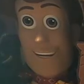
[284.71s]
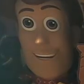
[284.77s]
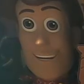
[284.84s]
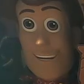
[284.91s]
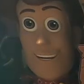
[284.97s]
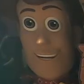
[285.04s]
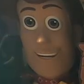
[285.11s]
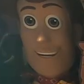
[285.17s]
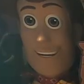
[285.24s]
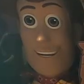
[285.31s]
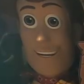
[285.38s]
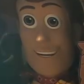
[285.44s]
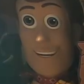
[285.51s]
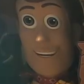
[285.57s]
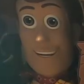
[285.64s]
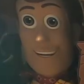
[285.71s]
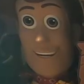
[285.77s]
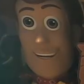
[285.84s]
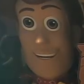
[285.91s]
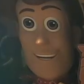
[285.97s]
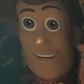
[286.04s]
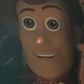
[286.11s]

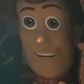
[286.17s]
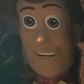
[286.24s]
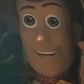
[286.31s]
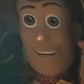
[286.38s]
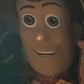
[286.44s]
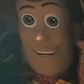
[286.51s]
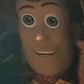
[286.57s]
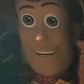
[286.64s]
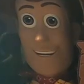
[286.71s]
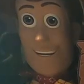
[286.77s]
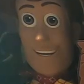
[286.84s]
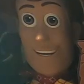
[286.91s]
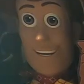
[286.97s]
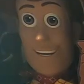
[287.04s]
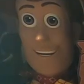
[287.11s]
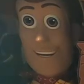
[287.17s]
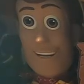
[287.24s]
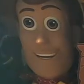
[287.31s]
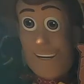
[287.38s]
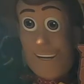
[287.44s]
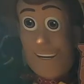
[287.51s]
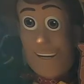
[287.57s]

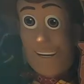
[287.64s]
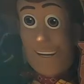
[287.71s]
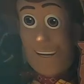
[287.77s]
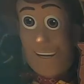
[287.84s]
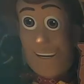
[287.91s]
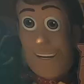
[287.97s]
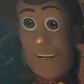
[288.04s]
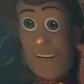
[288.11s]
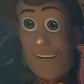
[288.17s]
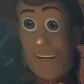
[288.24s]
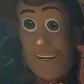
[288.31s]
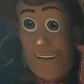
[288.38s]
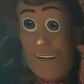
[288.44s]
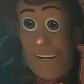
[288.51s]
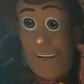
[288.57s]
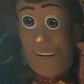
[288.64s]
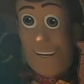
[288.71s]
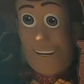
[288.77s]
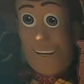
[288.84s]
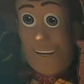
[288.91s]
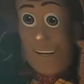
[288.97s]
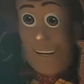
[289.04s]

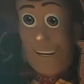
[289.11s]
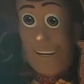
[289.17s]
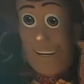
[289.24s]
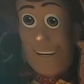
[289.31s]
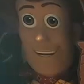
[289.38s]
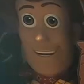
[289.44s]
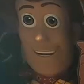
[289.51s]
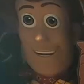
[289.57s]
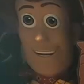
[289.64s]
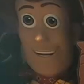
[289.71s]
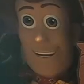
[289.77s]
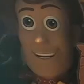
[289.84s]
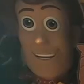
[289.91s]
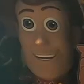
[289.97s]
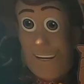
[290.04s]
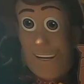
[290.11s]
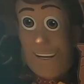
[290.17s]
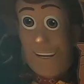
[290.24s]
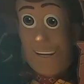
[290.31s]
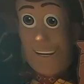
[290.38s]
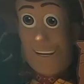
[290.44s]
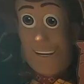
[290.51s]

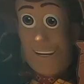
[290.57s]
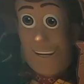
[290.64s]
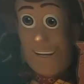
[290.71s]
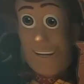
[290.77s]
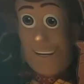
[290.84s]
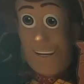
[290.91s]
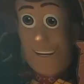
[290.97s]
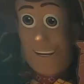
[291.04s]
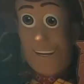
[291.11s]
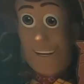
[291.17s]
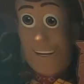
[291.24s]
No words are spoken by the person on screen.